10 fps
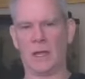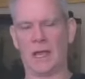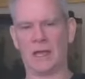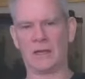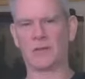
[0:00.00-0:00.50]

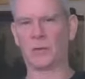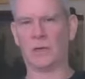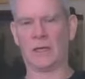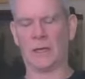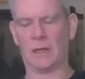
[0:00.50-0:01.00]
And it's
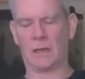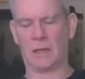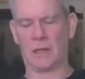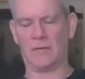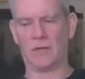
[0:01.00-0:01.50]
really,
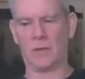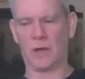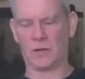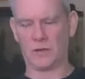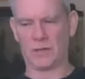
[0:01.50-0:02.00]
if you
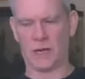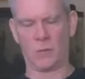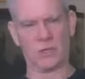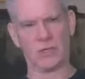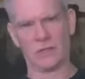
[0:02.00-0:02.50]
understand
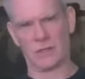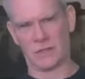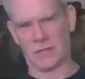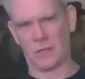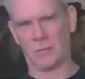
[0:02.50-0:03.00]
what Jesus
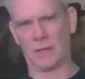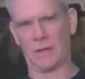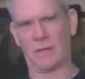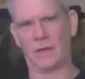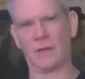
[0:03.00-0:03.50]
said to Peter,
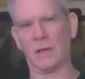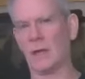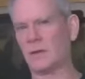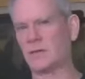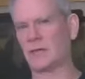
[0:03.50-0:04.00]
then you'll
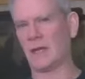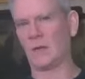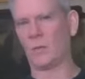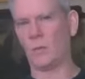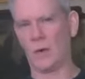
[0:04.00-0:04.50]

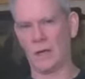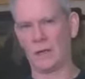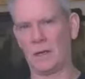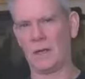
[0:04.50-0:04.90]
understand what